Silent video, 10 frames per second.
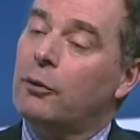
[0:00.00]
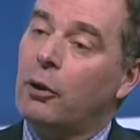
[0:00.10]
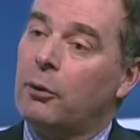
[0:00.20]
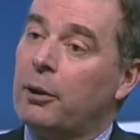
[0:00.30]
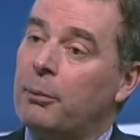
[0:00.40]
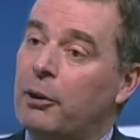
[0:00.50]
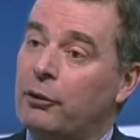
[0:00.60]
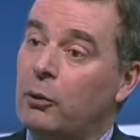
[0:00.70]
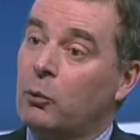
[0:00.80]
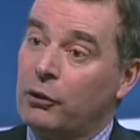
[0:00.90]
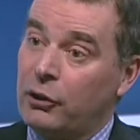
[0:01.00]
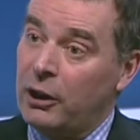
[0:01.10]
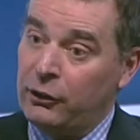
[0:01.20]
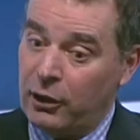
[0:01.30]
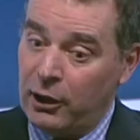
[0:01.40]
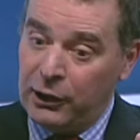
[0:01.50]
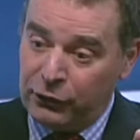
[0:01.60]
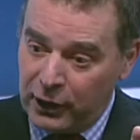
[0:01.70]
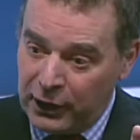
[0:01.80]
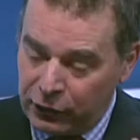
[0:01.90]
following the budget which
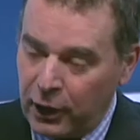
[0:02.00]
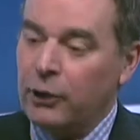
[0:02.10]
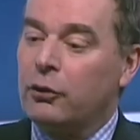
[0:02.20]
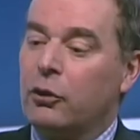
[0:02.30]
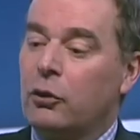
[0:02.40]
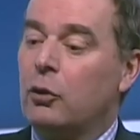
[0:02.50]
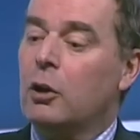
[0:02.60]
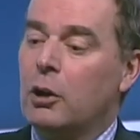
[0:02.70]
is going to,